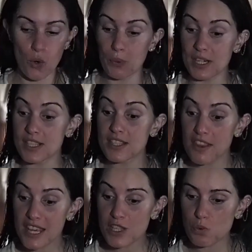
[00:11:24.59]
Whereas
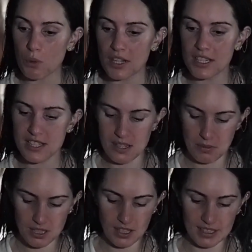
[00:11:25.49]
this one is
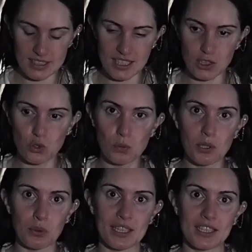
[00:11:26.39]
something that gets like super
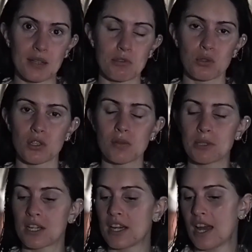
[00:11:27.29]
quickly absorbed,